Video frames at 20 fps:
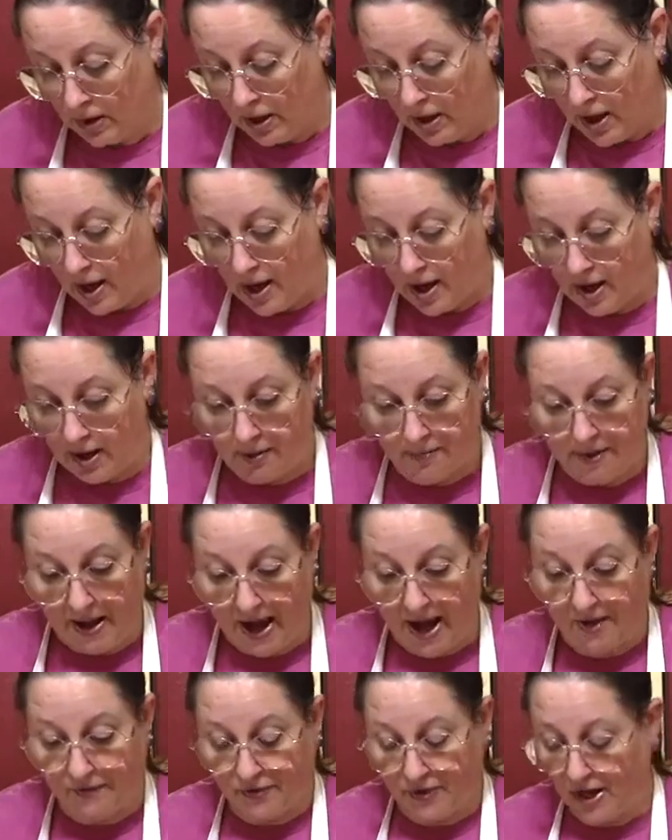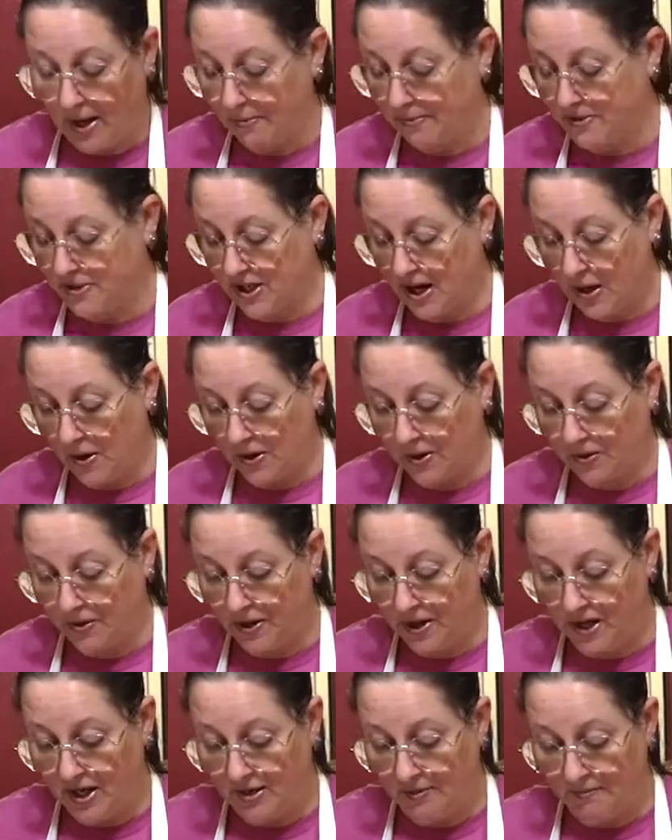1/2 cup sour
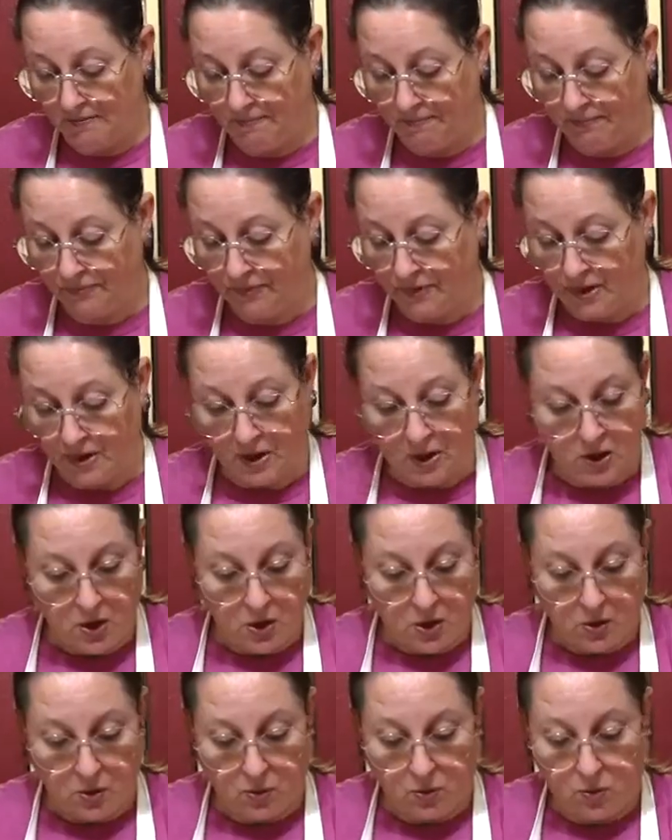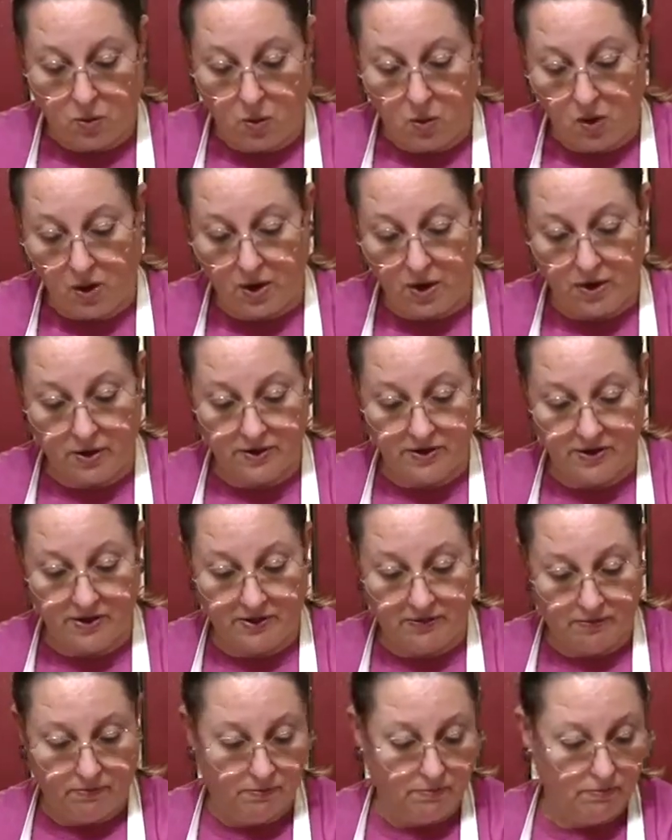cream, 1/4
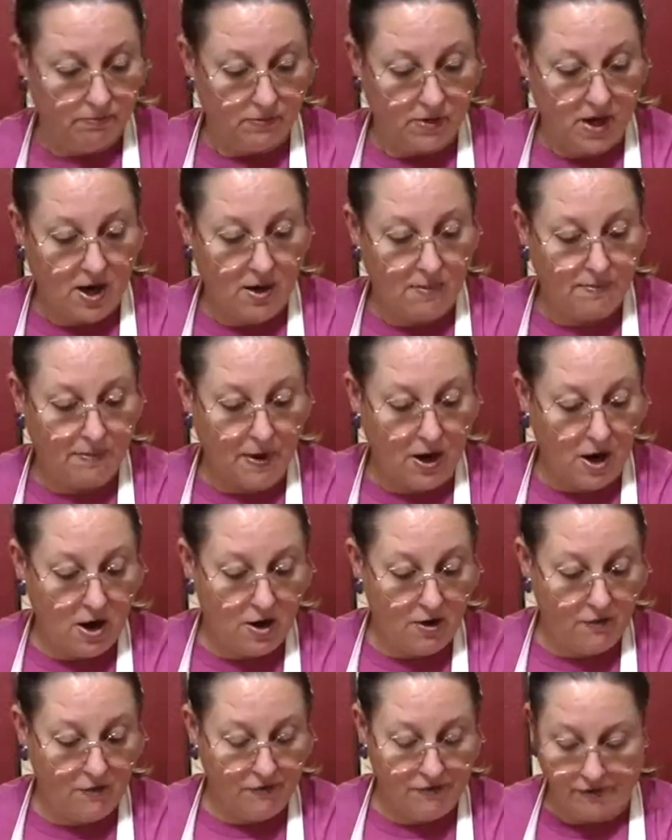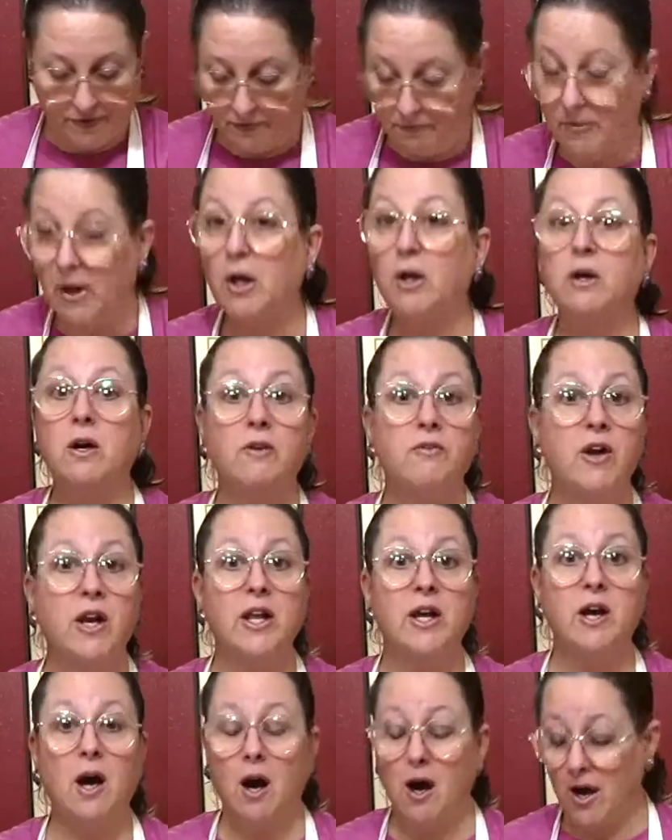cup of milk of any
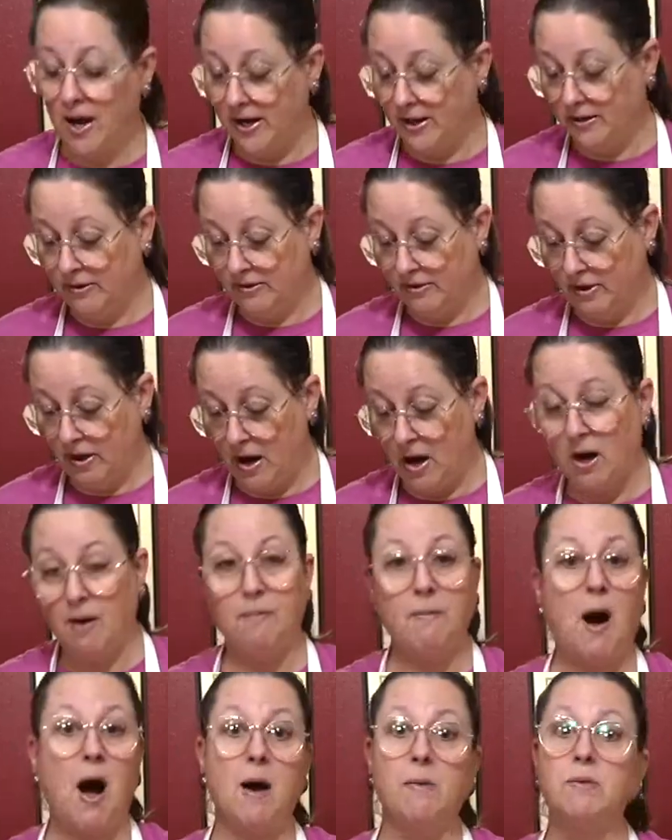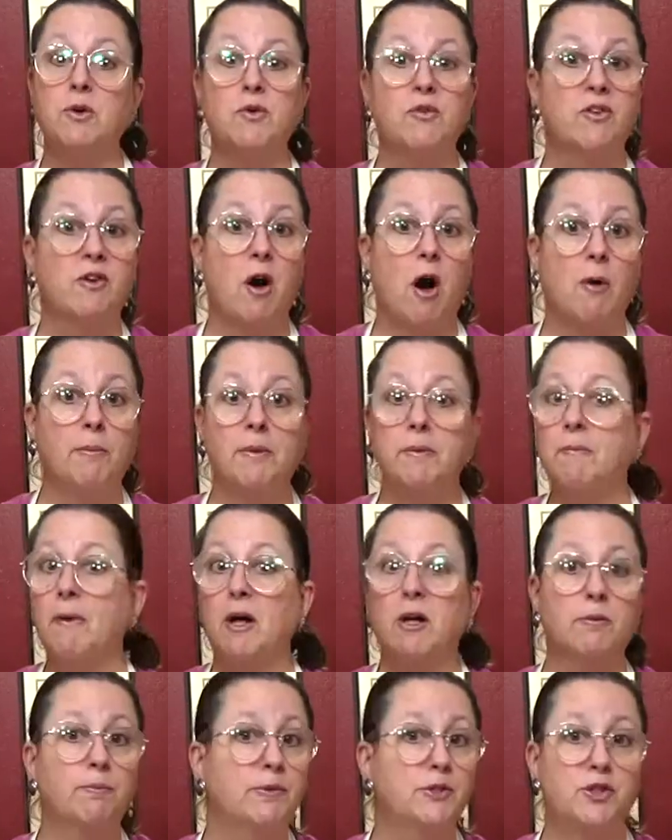kind. I'm using almond
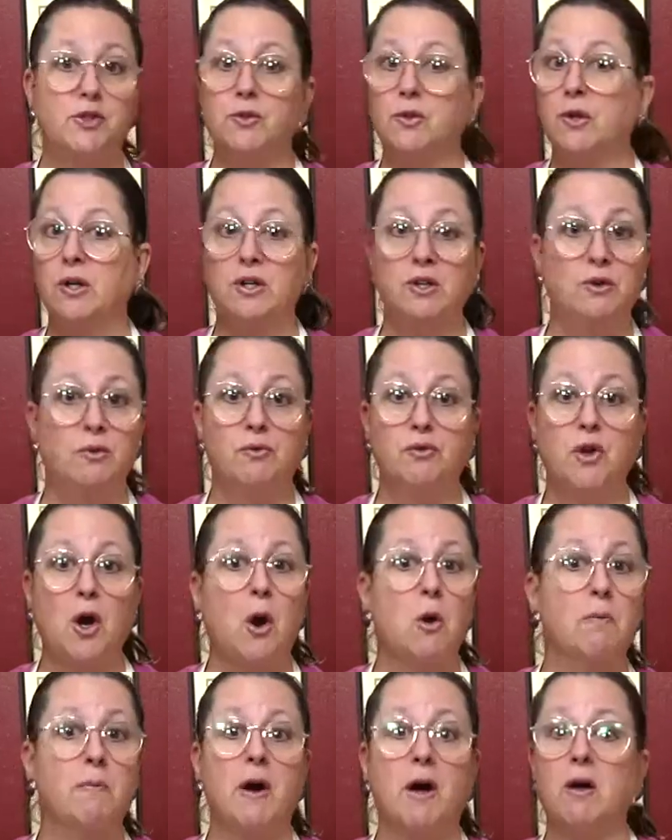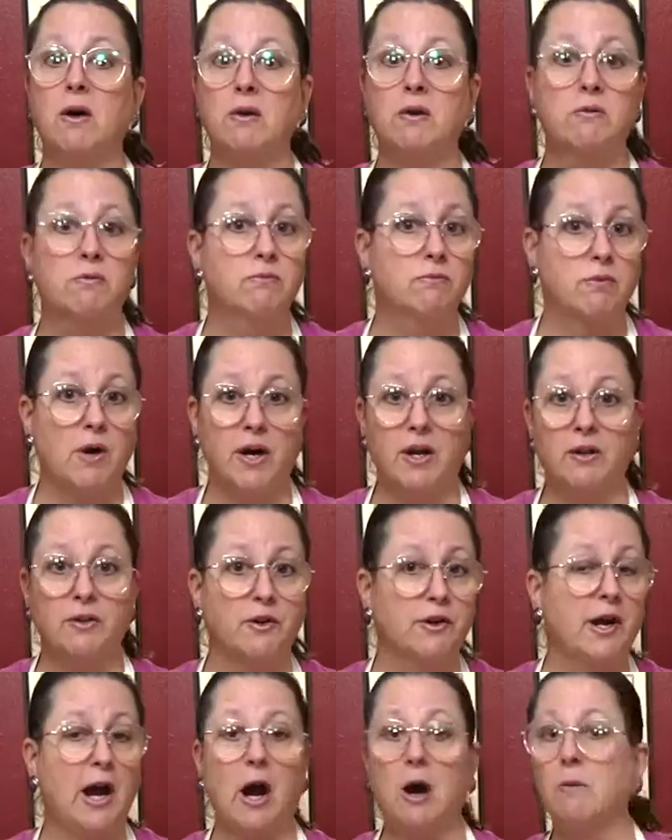milk, but you can use goat milk, regular
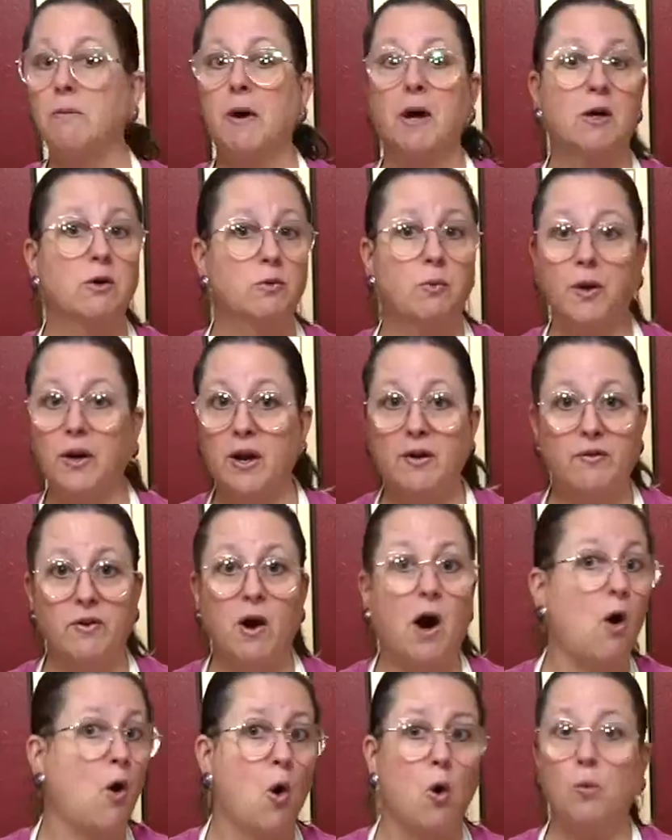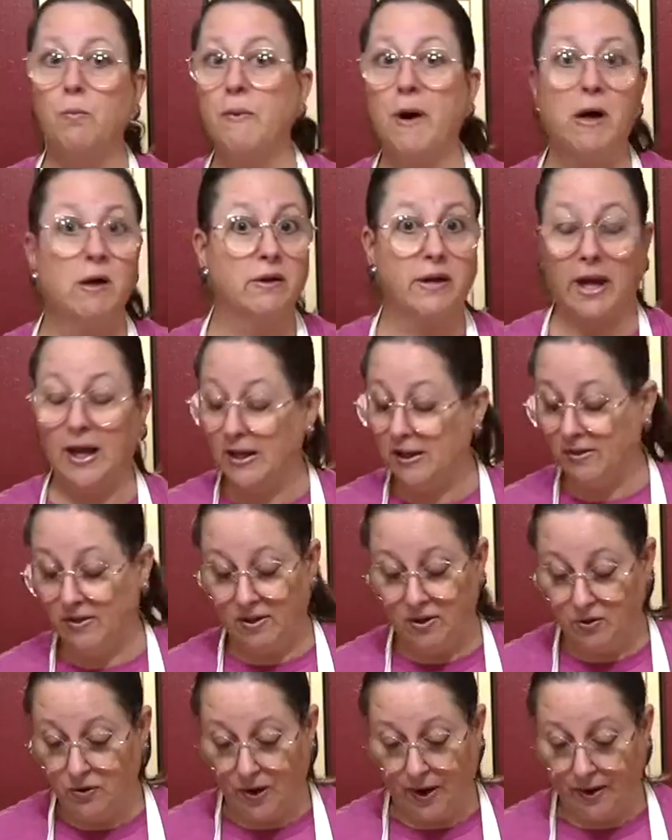cow milk, whatever, oat milk, anything
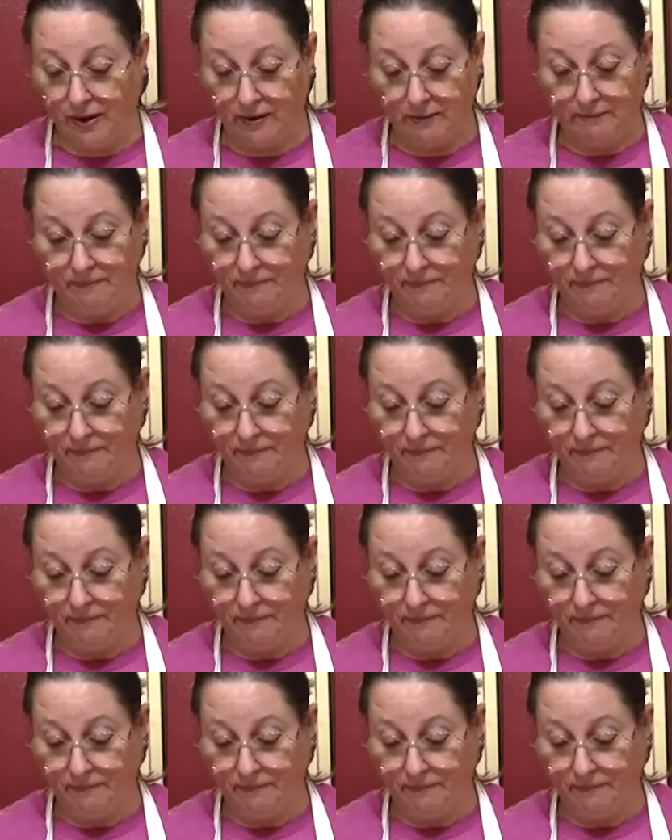you'd like.